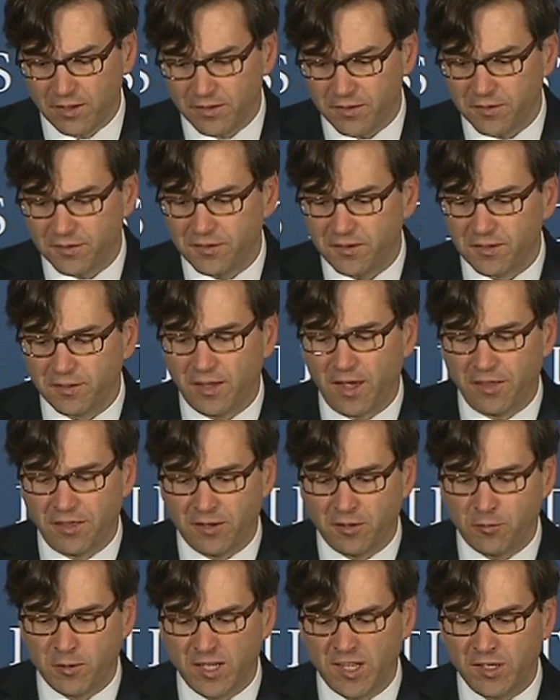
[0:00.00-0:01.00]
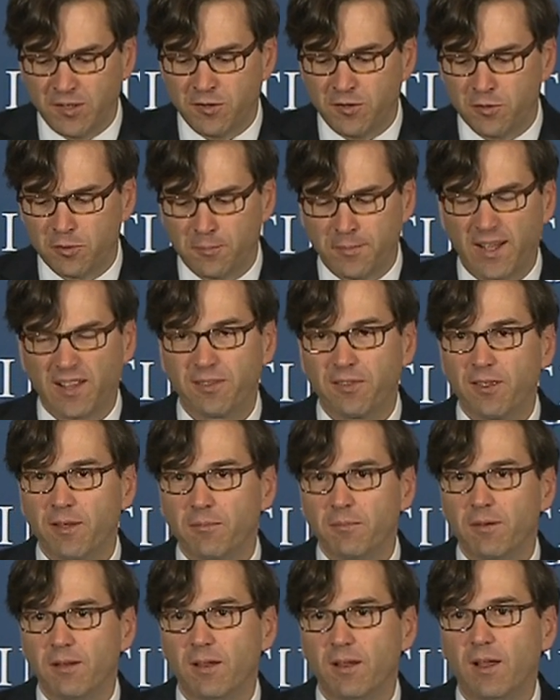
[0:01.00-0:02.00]
there's still nothing we can do about
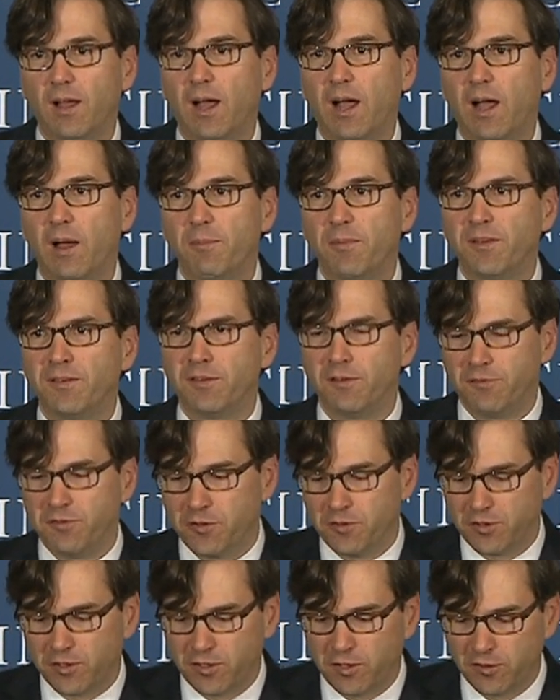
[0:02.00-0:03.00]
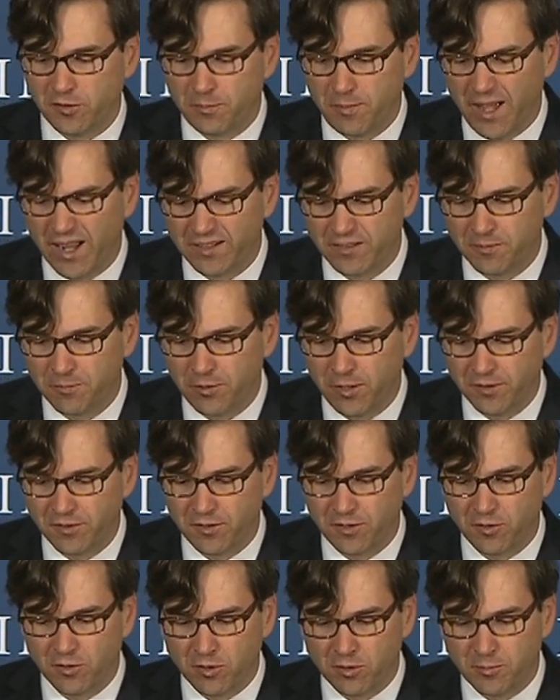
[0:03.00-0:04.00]
them. This is a view that goes back to
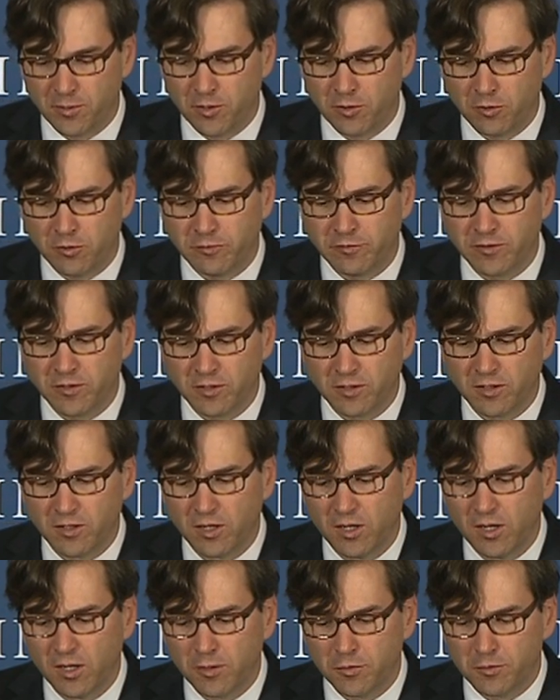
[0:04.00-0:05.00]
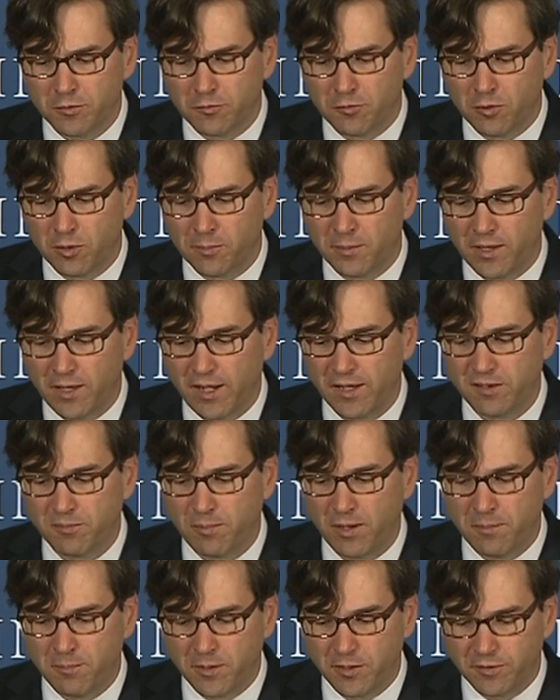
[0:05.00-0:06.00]
President Herbert Hoover. It's formalized
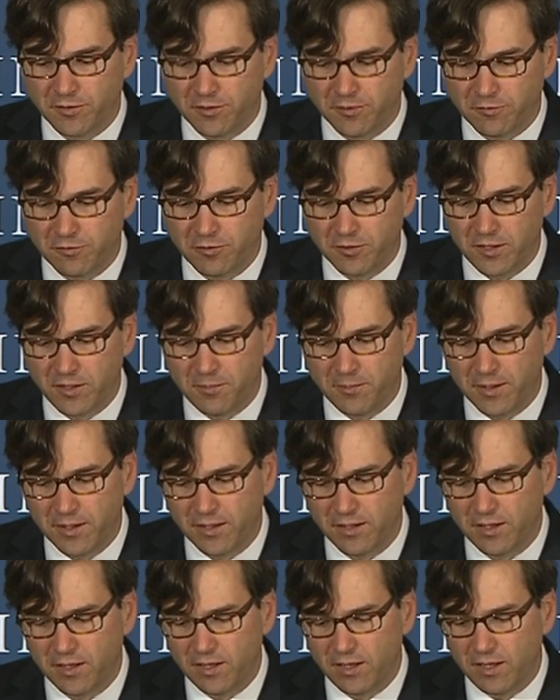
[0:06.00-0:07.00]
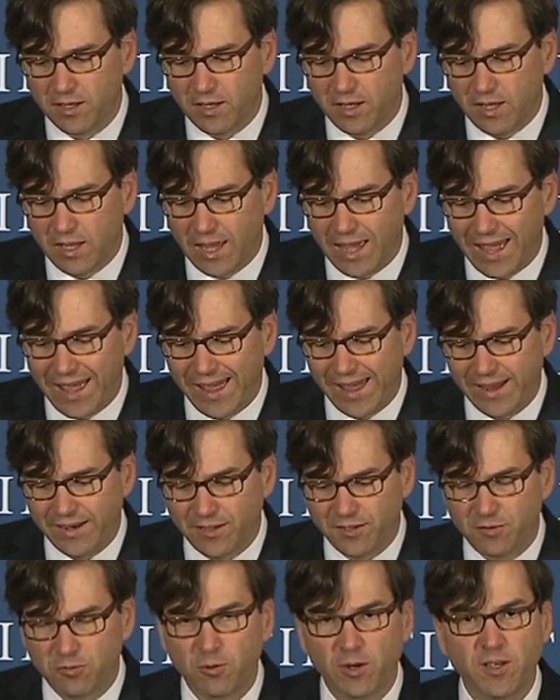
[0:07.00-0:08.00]
by Milton Friedman,
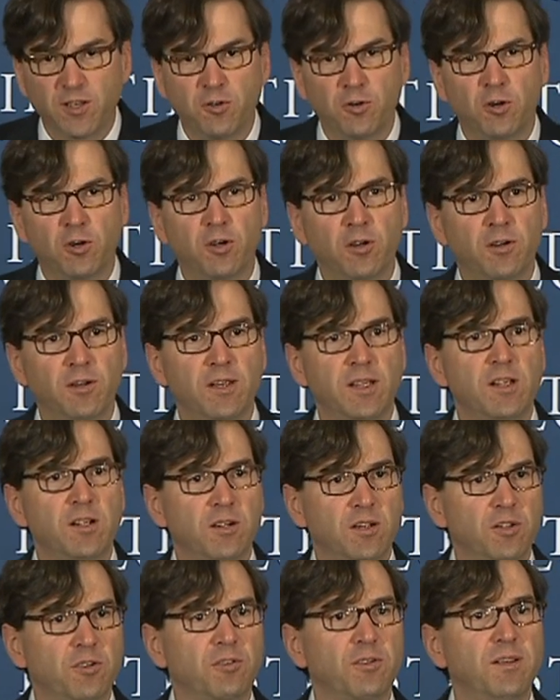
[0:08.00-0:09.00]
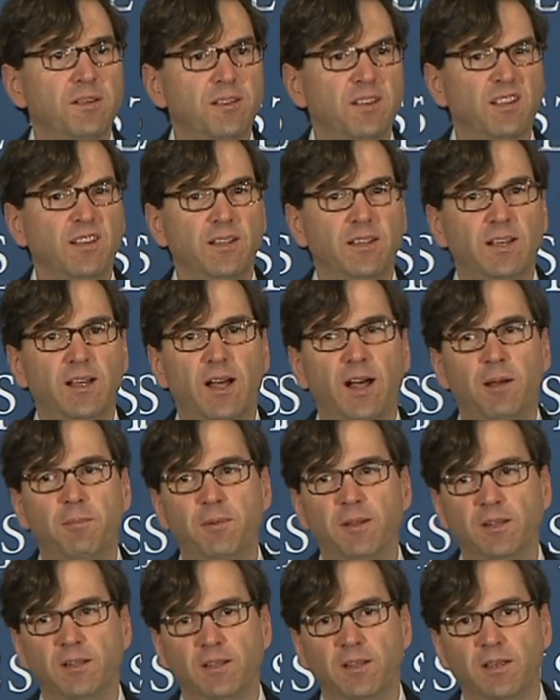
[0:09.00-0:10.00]
and is one you hear increasingly
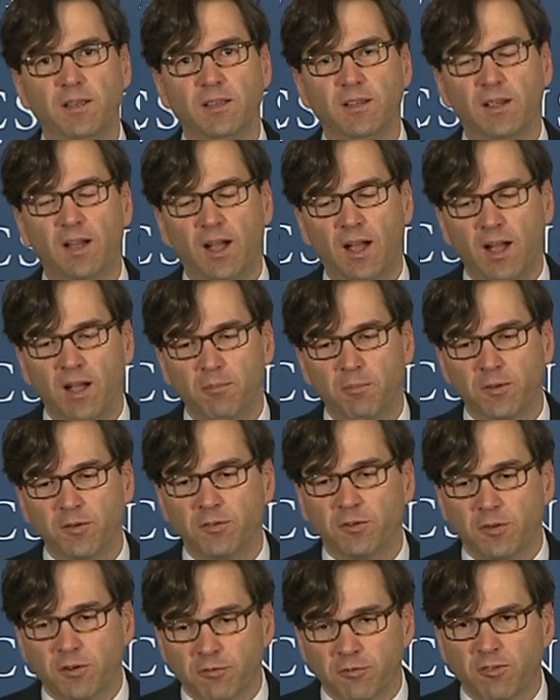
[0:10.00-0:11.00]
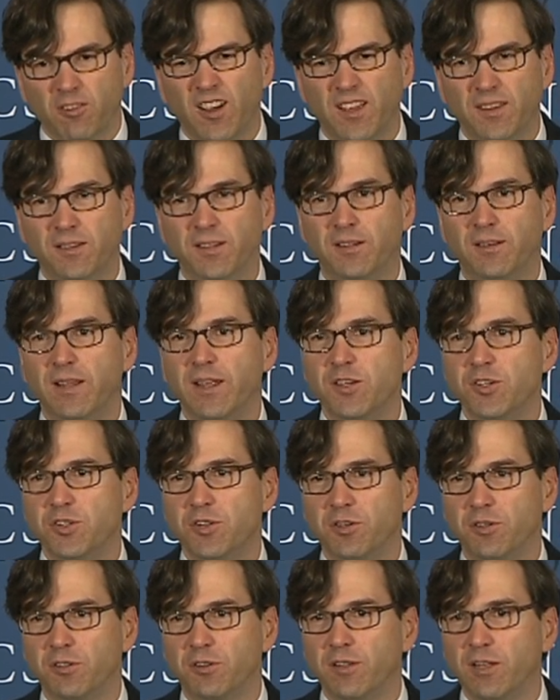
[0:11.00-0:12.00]
commonly, a sort of
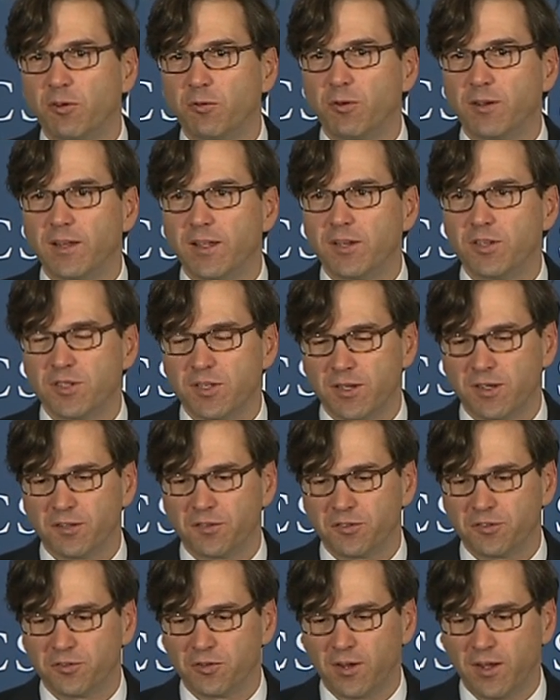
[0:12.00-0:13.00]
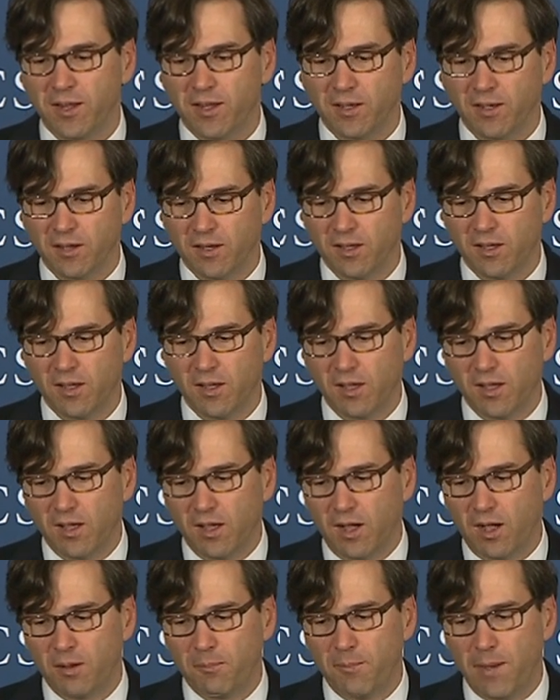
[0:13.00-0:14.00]
resignation or liquidationist strain
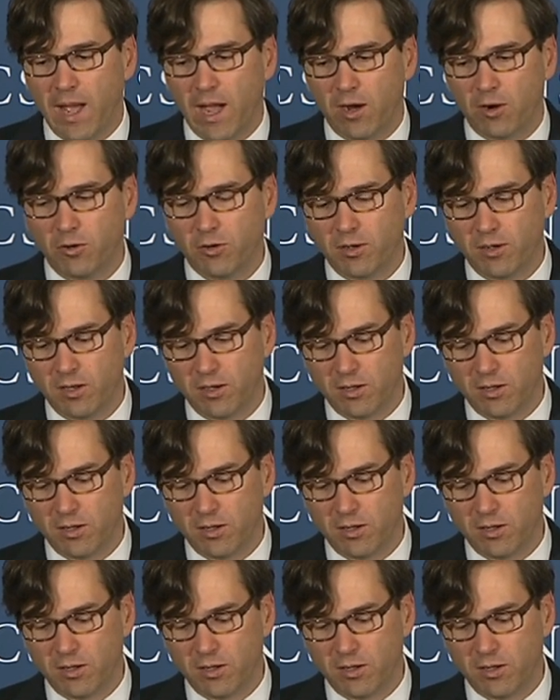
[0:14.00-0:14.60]
about